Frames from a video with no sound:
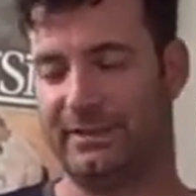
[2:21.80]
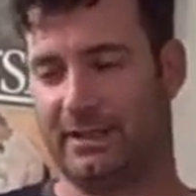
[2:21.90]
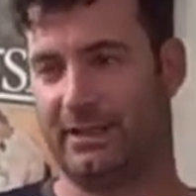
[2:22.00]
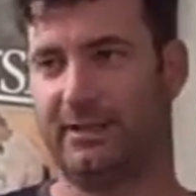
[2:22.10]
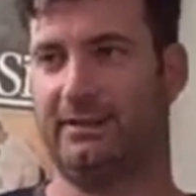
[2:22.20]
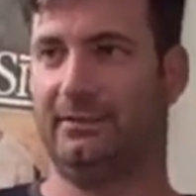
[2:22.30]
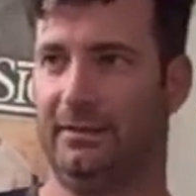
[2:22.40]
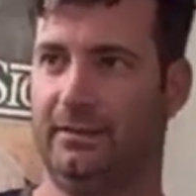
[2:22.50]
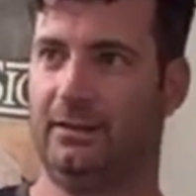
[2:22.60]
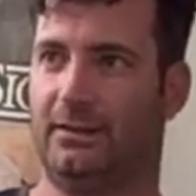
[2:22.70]
reset.
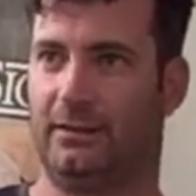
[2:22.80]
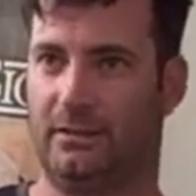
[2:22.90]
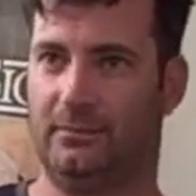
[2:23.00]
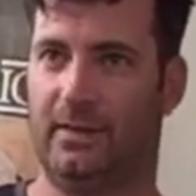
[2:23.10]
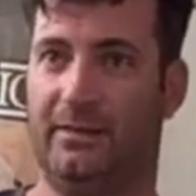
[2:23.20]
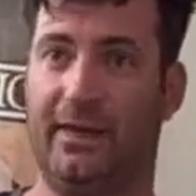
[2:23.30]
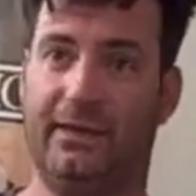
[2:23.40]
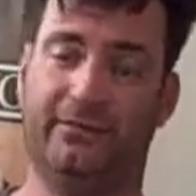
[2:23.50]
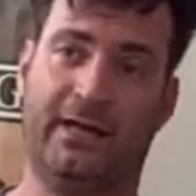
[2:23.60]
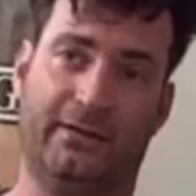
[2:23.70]
And
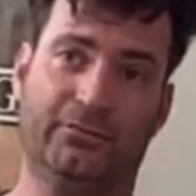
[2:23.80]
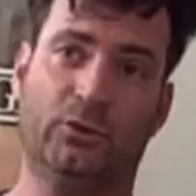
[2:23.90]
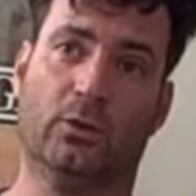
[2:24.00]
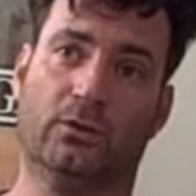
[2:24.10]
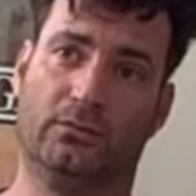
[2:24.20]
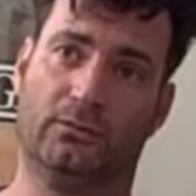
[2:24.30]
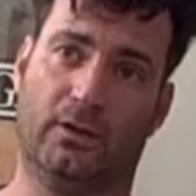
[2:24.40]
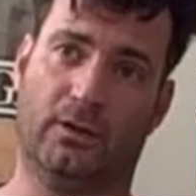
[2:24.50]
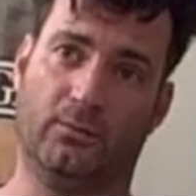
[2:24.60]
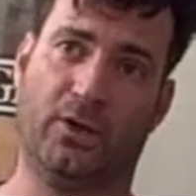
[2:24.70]
they even have newer
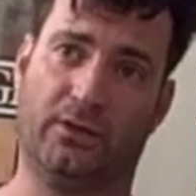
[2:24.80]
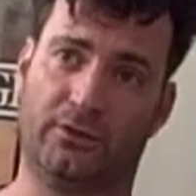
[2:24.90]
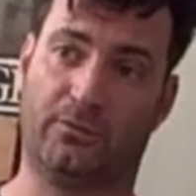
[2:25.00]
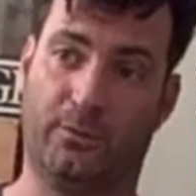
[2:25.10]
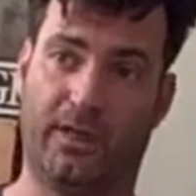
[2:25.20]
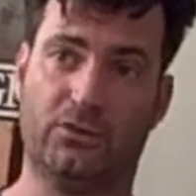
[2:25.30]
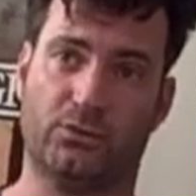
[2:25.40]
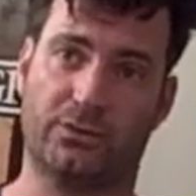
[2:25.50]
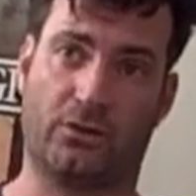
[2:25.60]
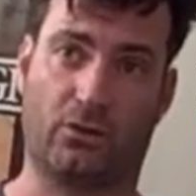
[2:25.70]
breakers for
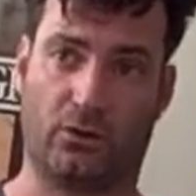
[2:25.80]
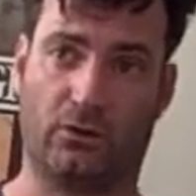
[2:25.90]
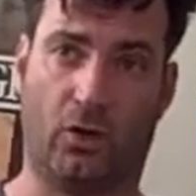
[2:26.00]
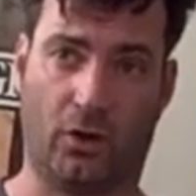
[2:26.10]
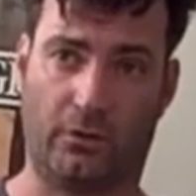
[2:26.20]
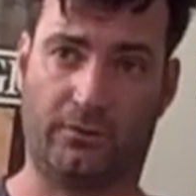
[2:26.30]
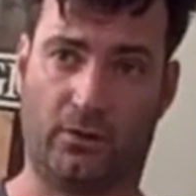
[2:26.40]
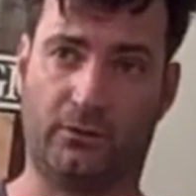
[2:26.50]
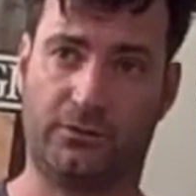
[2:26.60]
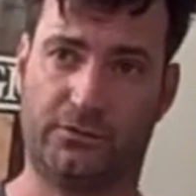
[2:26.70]
bedrooms that are called arc
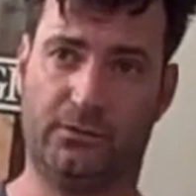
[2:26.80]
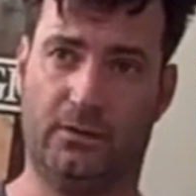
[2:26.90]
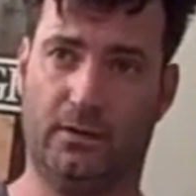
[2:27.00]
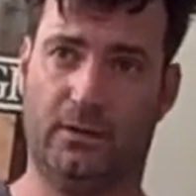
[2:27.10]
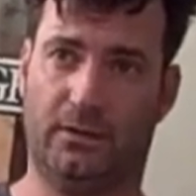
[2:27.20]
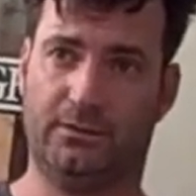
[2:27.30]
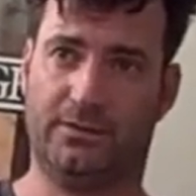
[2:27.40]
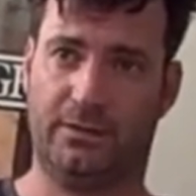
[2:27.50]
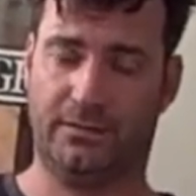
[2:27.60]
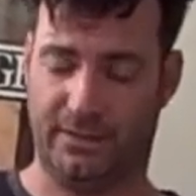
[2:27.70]
faults
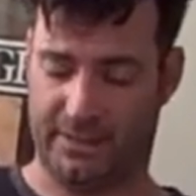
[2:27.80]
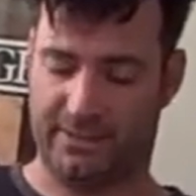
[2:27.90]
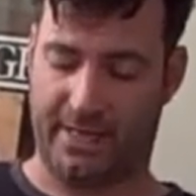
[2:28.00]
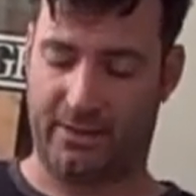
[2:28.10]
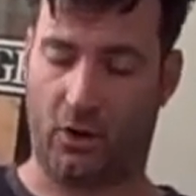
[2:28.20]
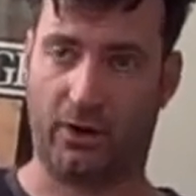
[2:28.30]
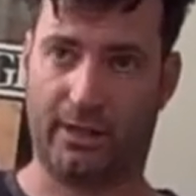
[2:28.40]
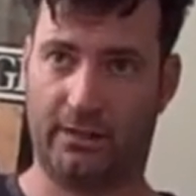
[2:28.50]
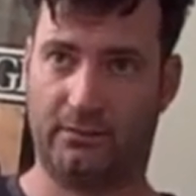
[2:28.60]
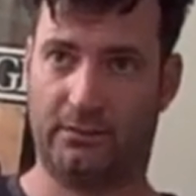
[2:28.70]
to sense that
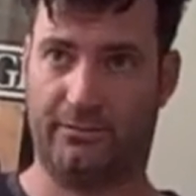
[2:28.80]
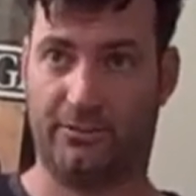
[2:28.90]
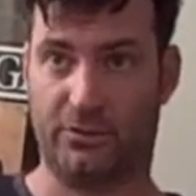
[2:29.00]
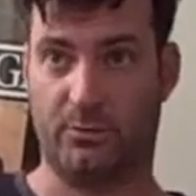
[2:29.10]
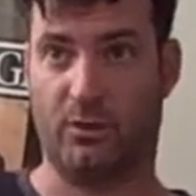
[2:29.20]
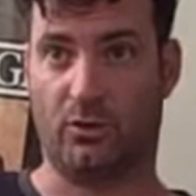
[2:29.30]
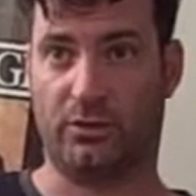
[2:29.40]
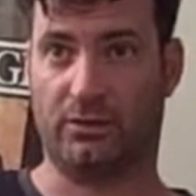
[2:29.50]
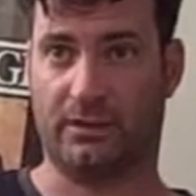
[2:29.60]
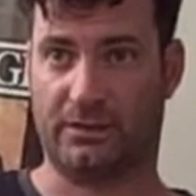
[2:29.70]
arcing, that if there's a
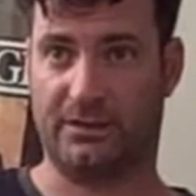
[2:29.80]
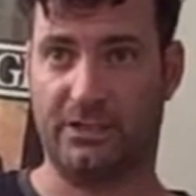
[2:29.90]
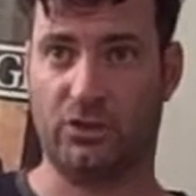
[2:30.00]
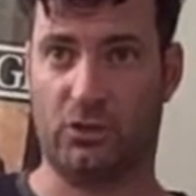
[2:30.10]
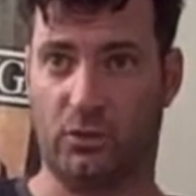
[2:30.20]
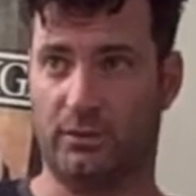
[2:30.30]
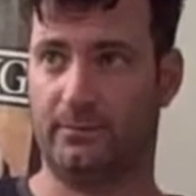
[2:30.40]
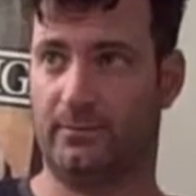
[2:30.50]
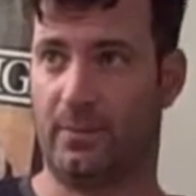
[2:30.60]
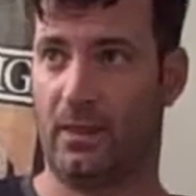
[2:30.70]
broken extension cord.
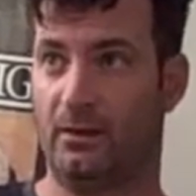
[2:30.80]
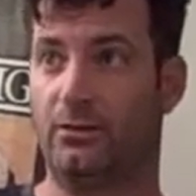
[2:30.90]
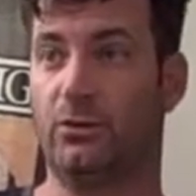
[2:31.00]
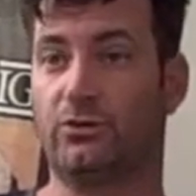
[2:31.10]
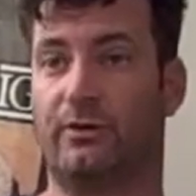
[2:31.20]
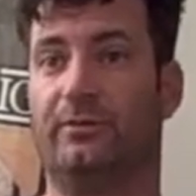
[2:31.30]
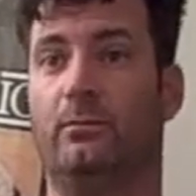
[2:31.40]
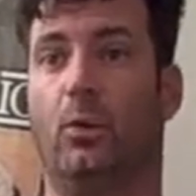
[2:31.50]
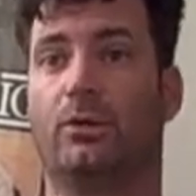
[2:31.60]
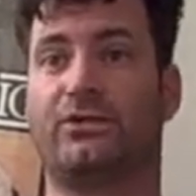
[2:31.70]
Those are
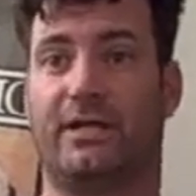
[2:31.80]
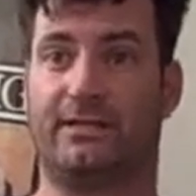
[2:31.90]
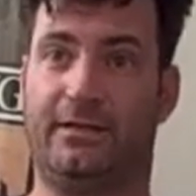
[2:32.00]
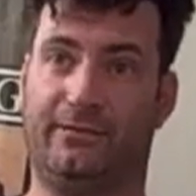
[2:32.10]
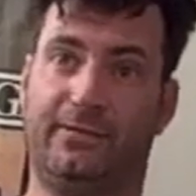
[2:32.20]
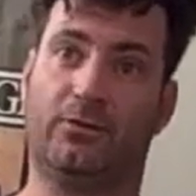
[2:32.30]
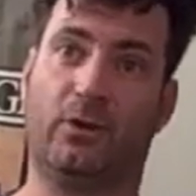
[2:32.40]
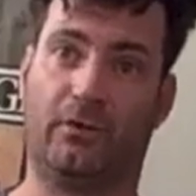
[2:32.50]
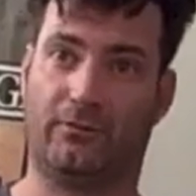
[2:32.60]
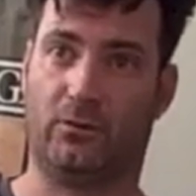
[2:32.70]
even more sensitive than the
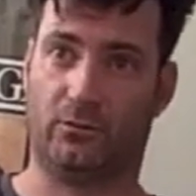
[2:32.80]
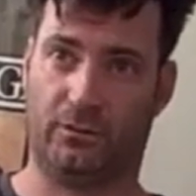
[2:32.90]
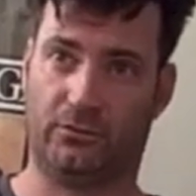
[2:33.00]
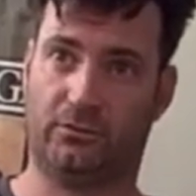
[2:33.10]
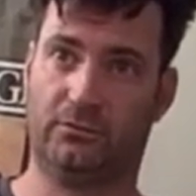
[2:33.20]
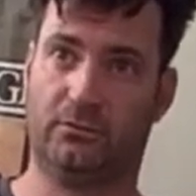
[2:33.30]
ground fault ones.